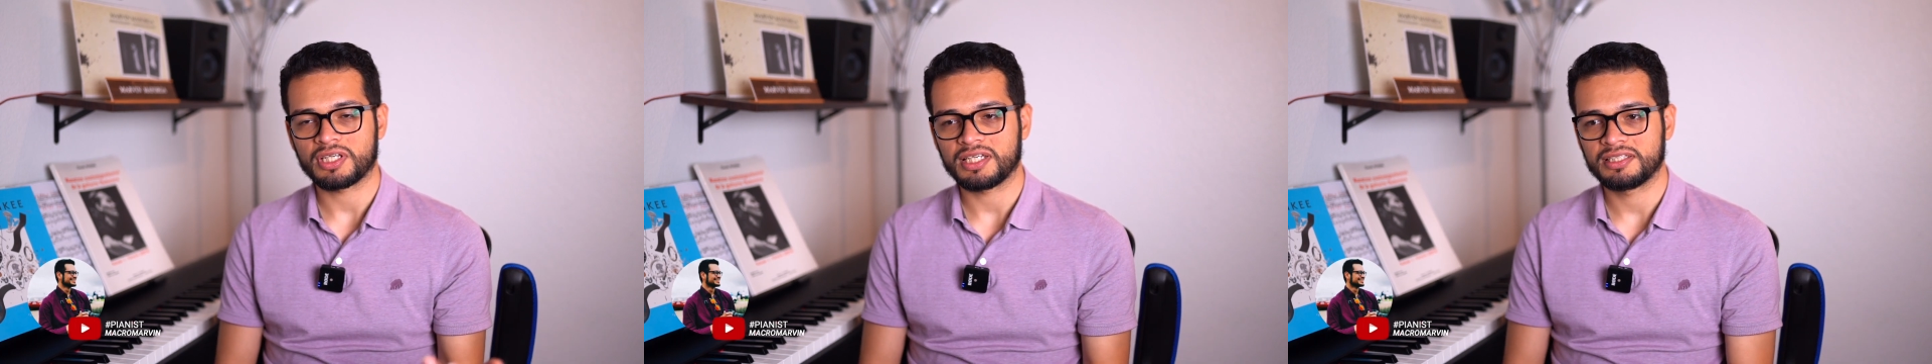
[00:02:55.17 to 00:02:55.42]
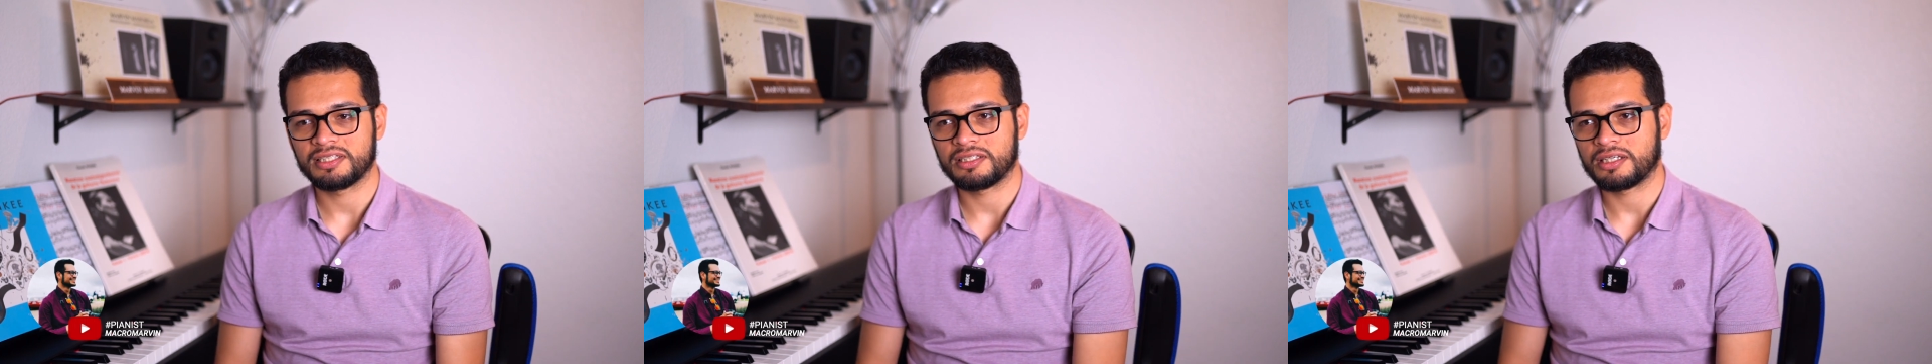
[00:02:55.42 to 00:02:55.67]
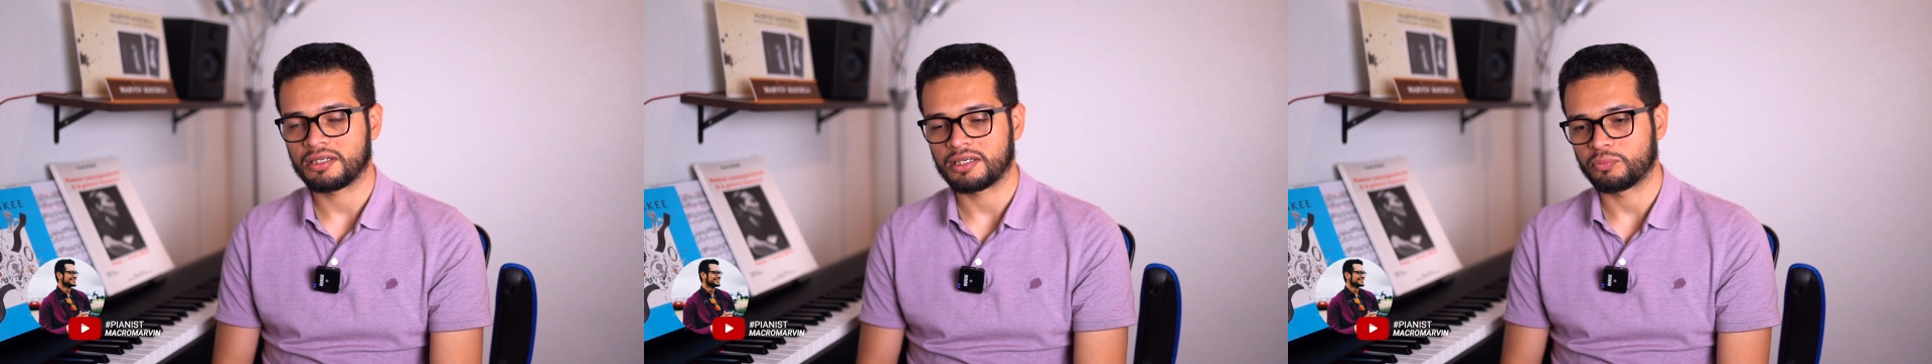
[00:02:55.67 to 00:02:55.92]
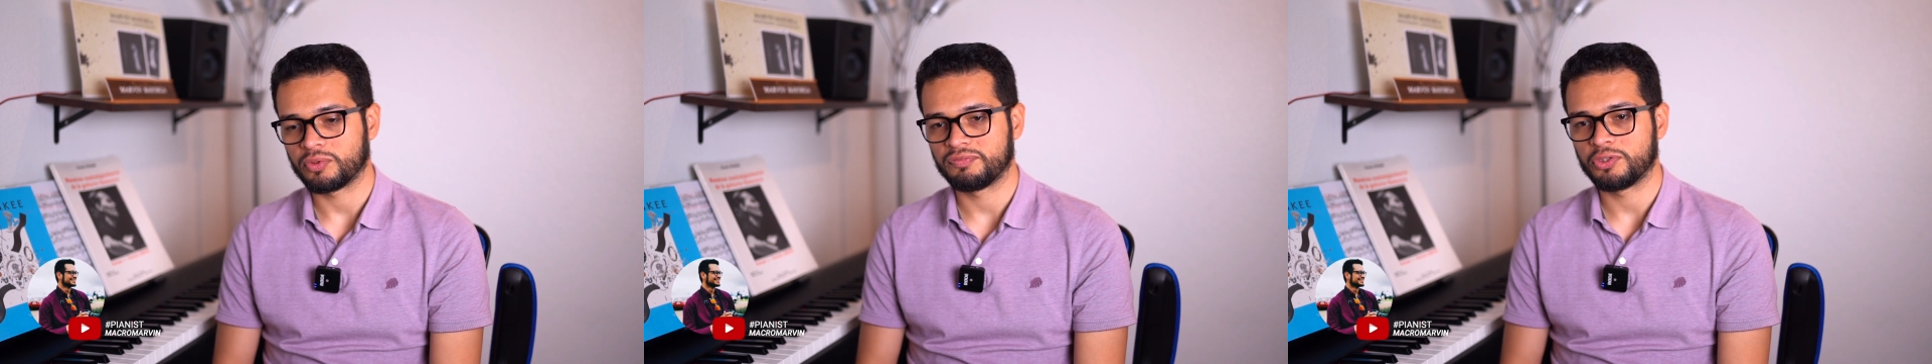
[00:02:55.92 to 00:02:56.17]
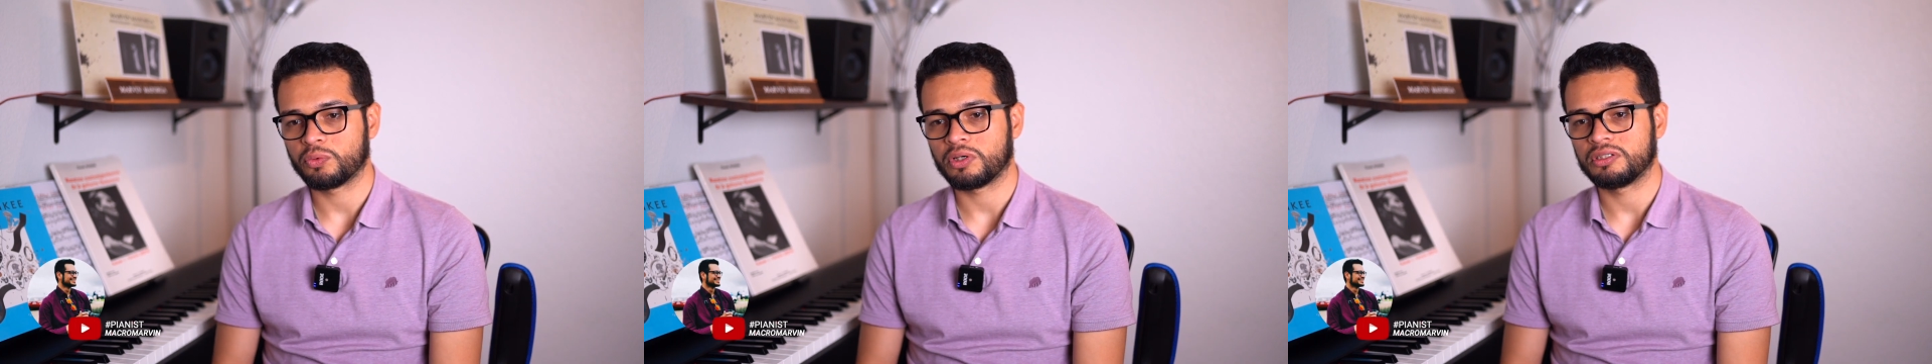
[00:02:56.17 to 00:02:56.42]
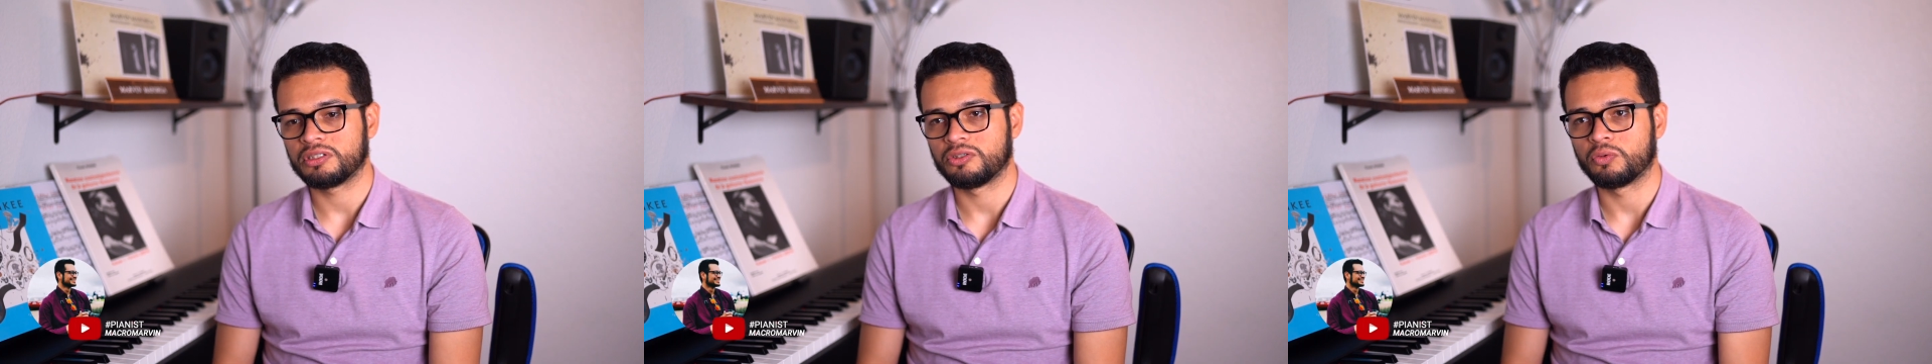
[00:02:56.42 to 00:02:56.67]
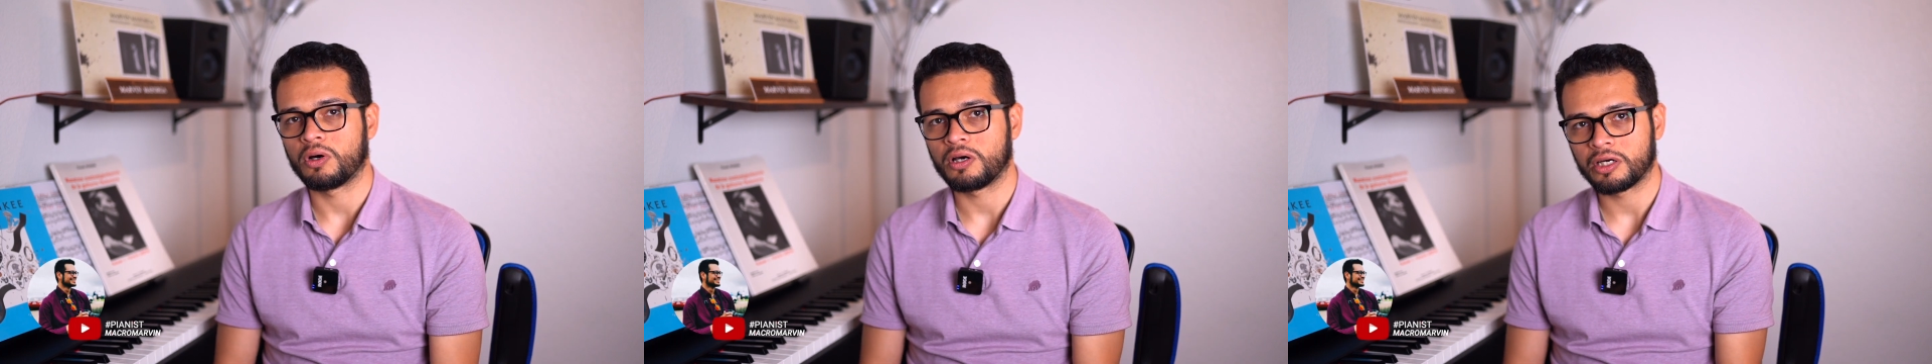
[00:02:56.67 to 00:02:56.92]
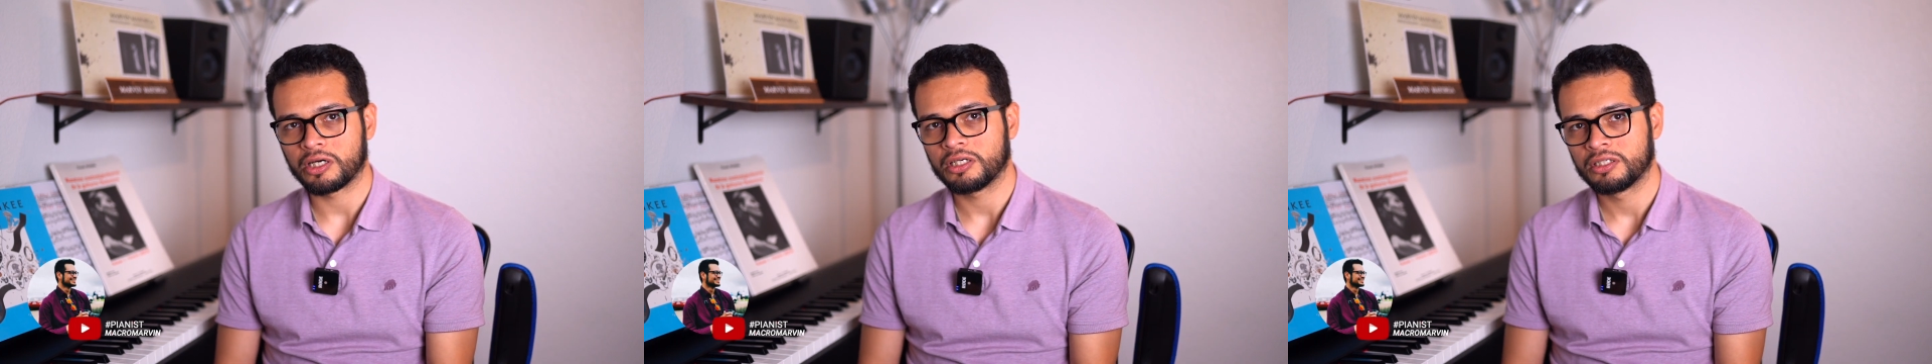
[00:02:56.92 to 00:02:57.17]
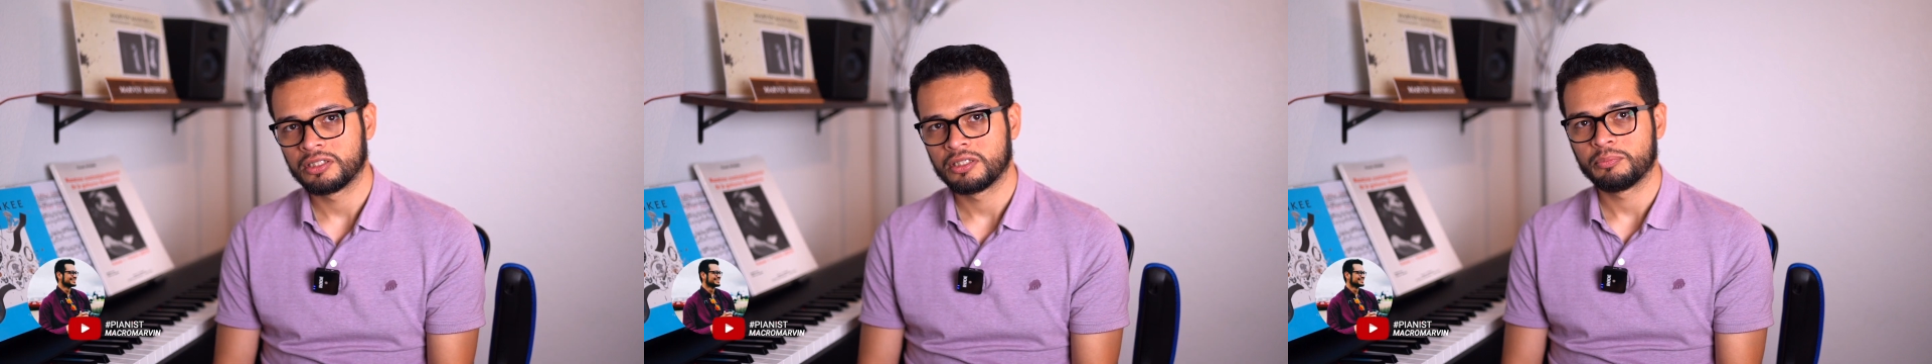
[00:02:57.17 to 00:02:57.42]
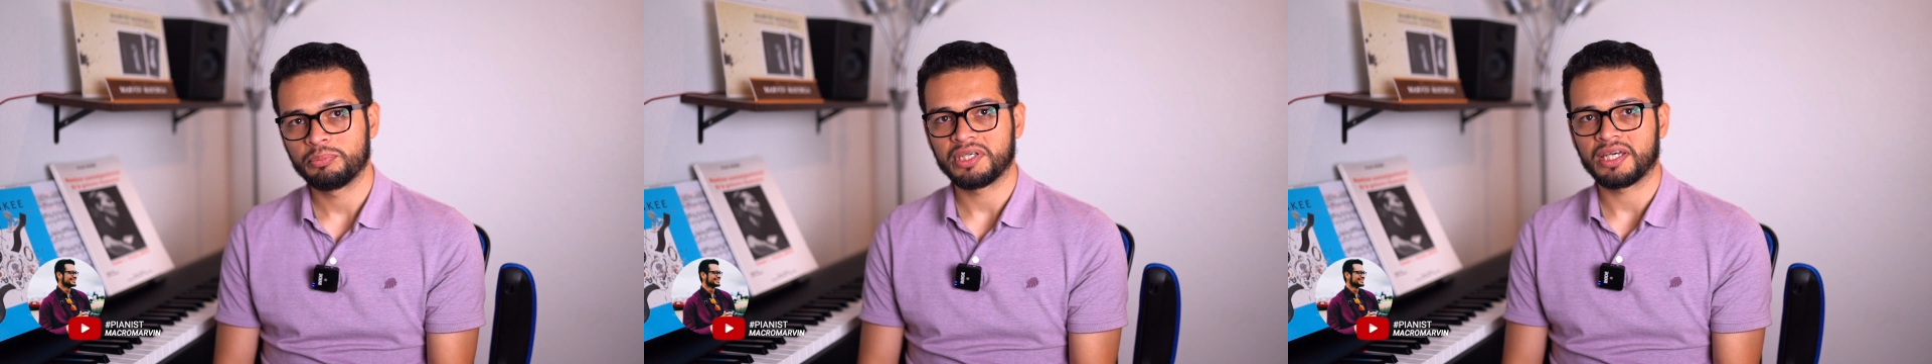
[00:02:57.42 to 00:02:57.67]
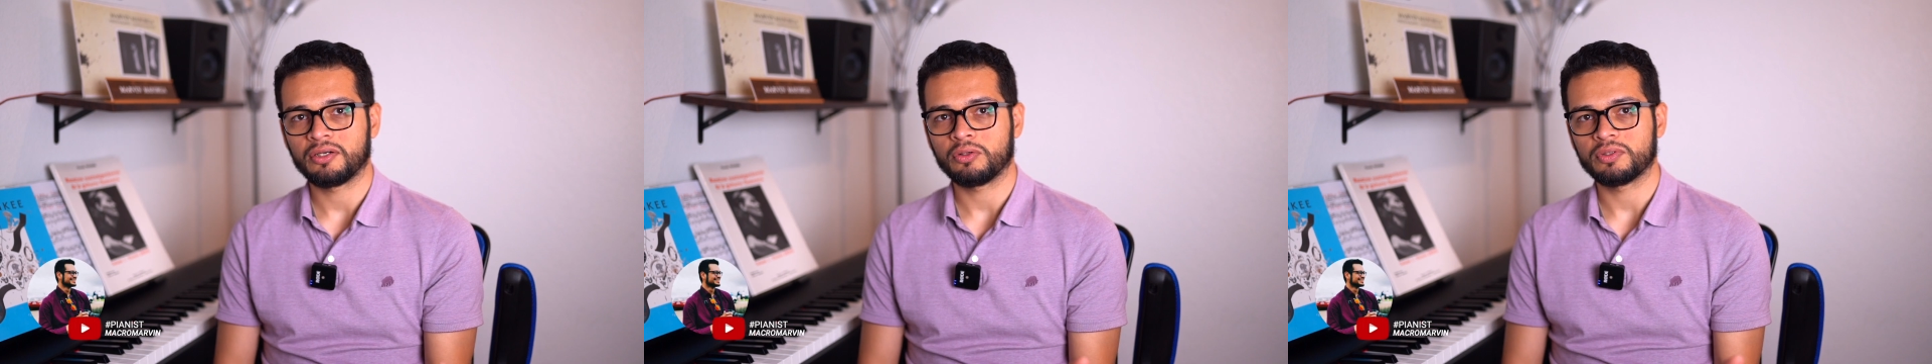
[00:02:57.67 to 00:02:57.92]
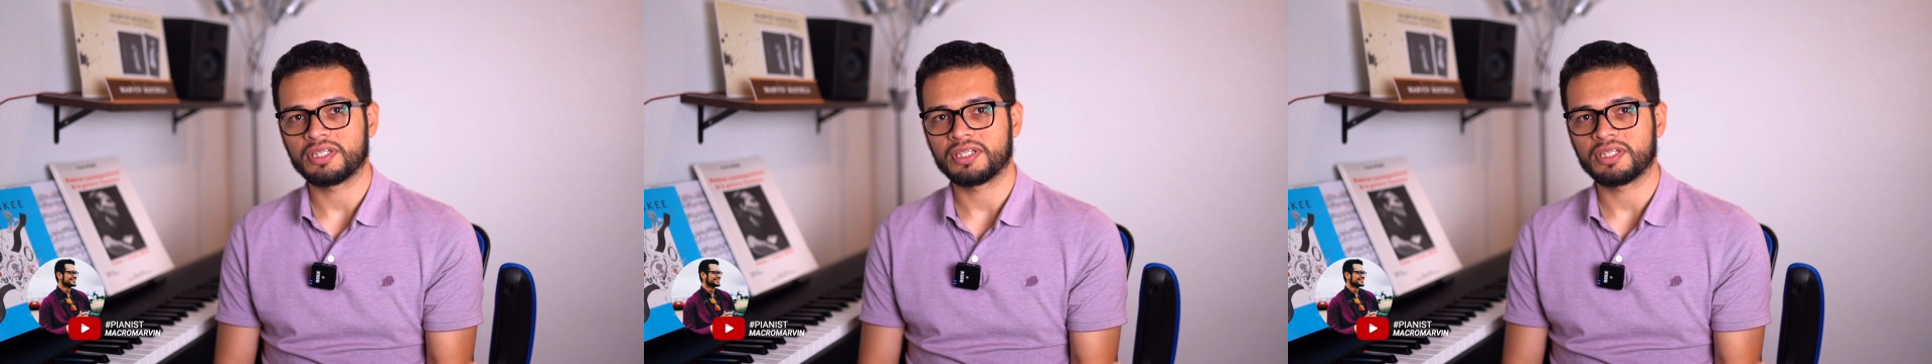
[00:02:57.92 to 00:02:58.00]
I did a review on the Noir piano.